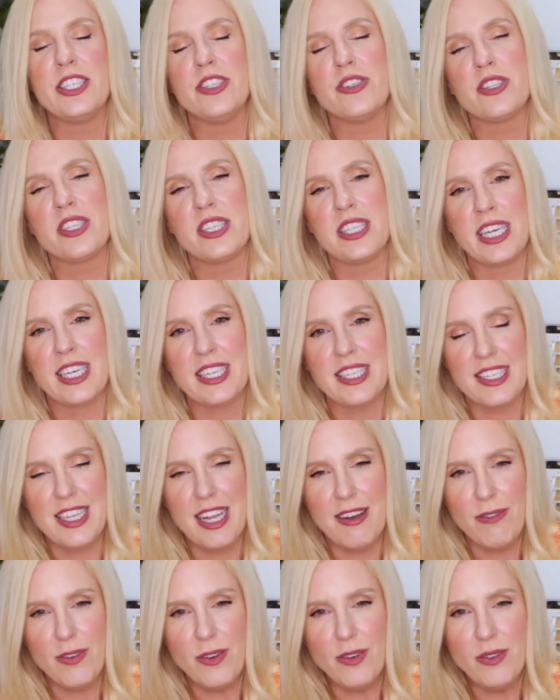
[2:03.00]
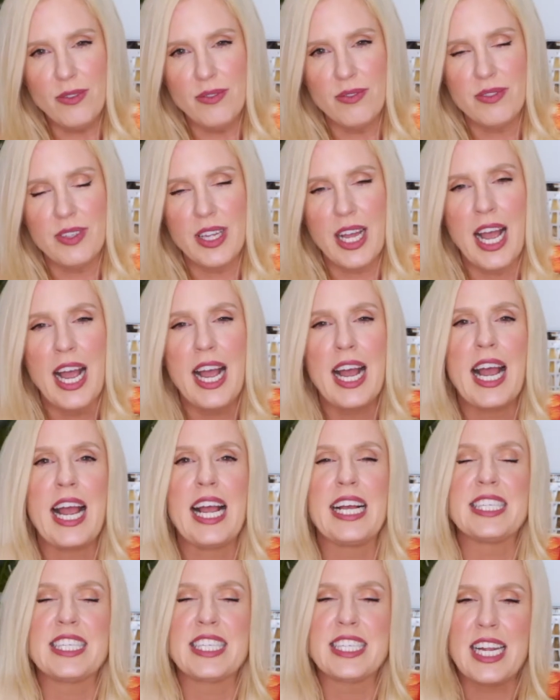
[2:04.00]
your 6 level,
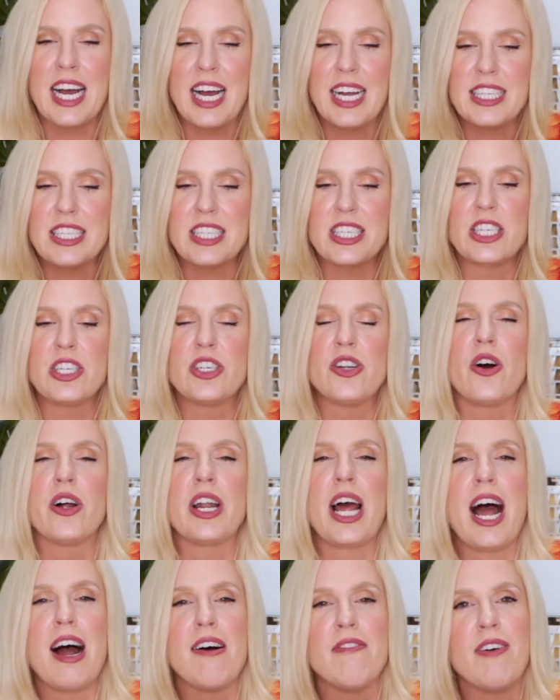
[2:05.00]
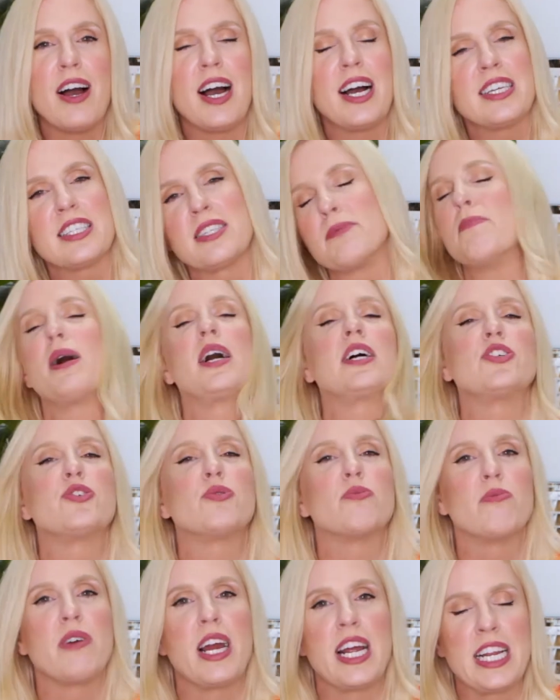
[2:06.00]
it starts to not have as much
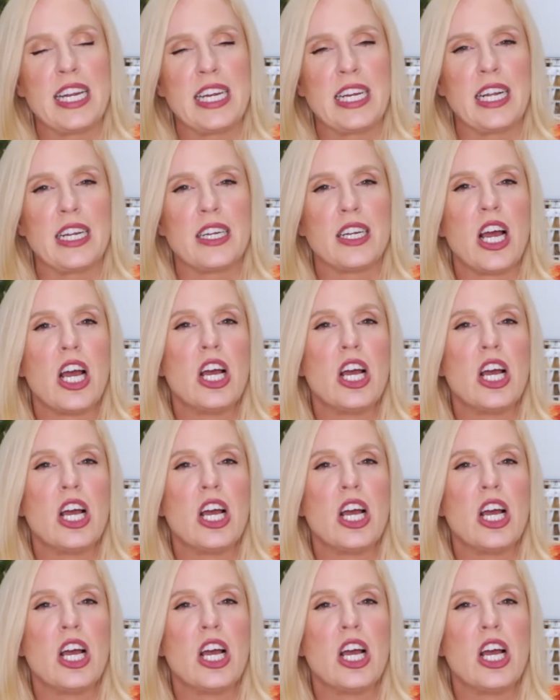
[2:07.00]
red in it.